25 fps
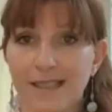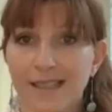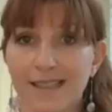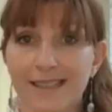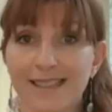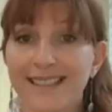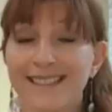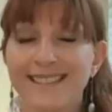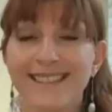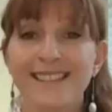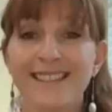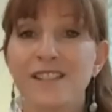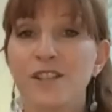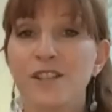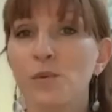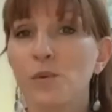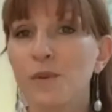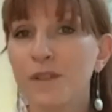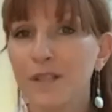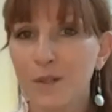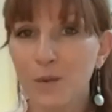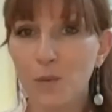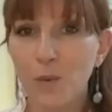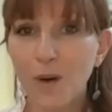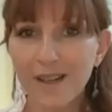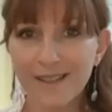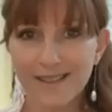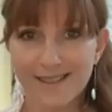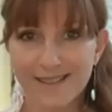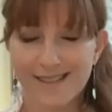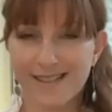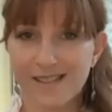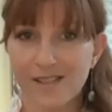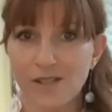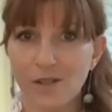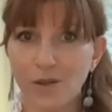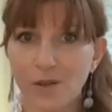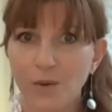And I didn't know what it was.
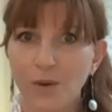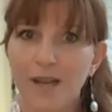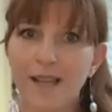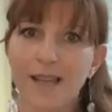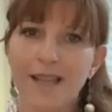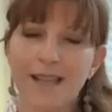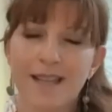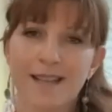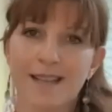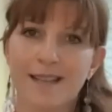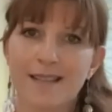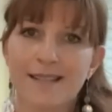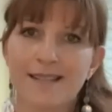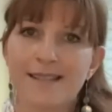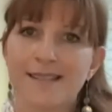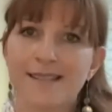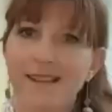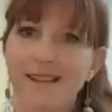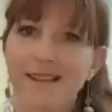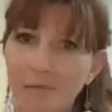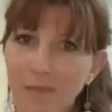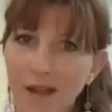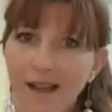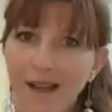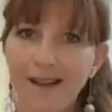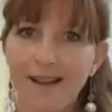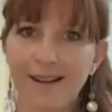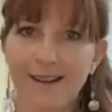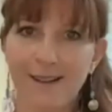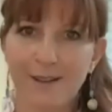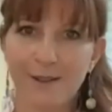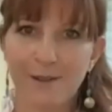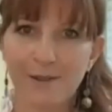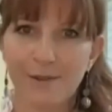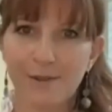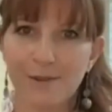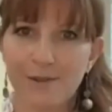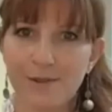So
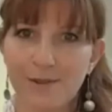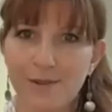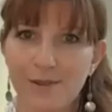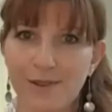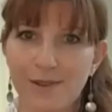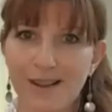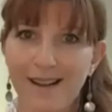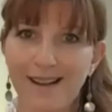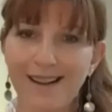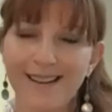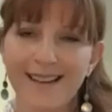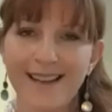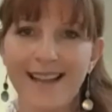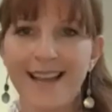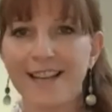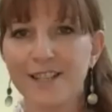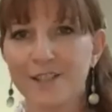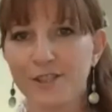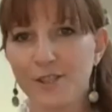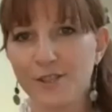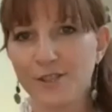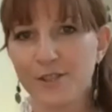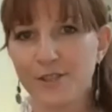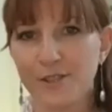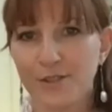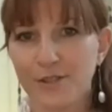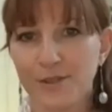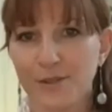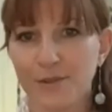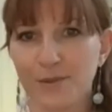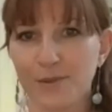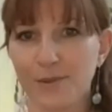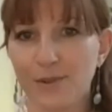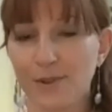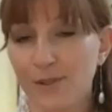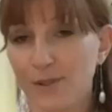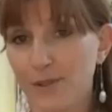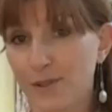somehow I had
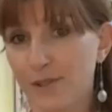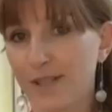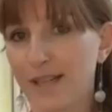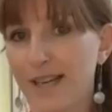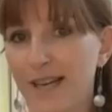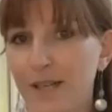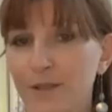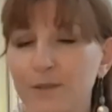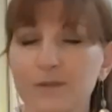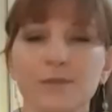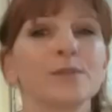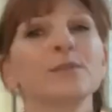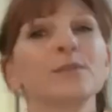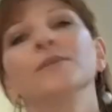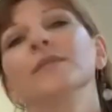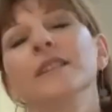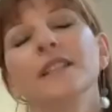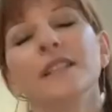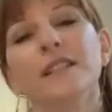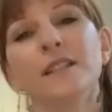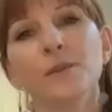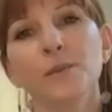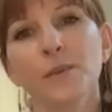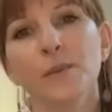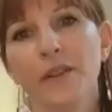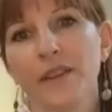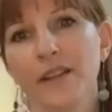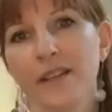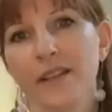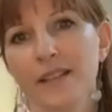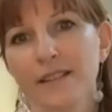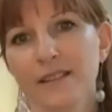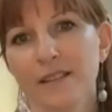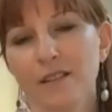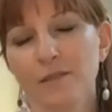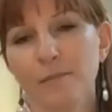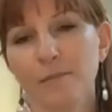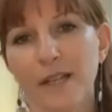to learn how to deal with
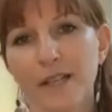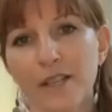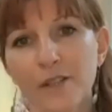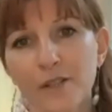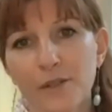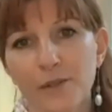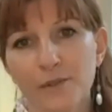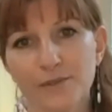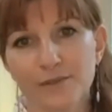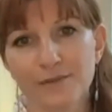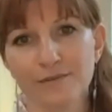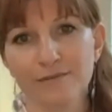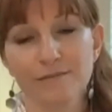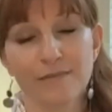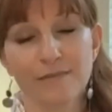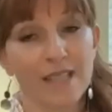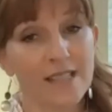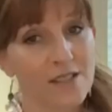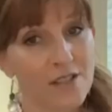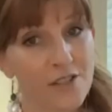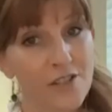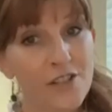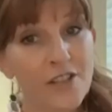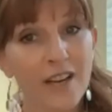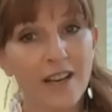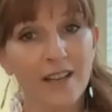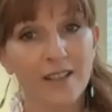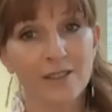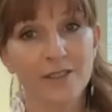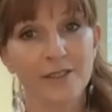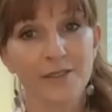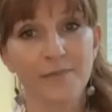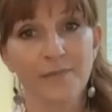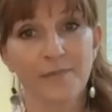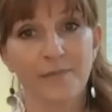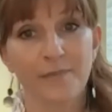it on my own as a child.